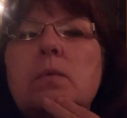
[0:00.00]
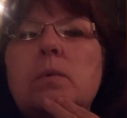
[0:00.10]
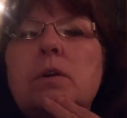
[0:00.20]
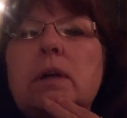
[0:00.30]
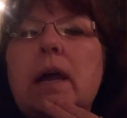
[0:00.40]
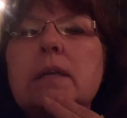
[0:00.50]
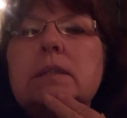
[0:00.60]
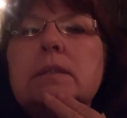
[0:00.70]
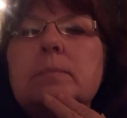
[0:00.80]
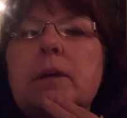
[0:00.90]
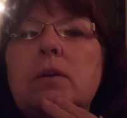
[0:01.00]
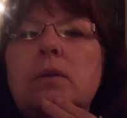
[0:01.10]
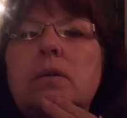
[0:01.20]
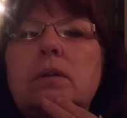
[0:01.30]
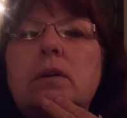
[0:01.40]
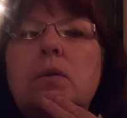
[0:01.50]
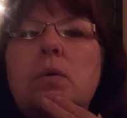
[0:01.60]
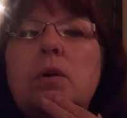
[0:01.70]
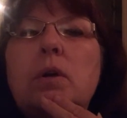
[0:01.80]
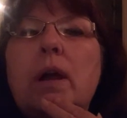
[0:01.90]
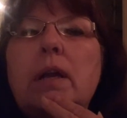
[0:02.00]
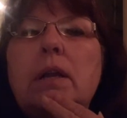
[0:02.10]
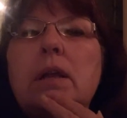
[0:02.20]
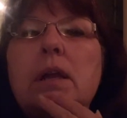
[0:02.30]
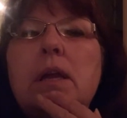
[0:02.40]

Real gas is better than corn grain.